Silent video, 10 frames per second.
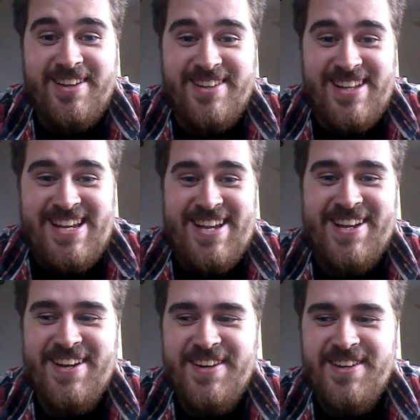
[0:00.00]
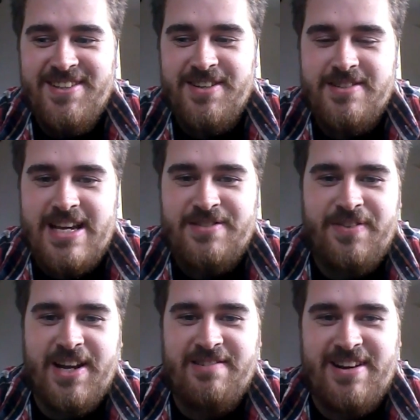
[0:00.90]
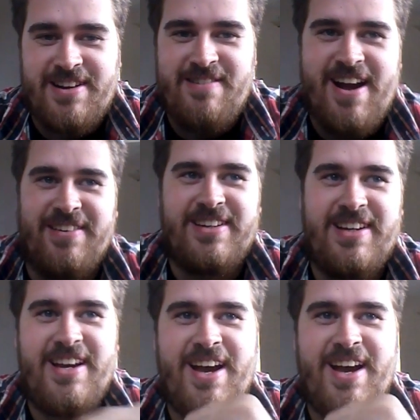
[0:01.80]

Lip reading: and so there's less flickering around.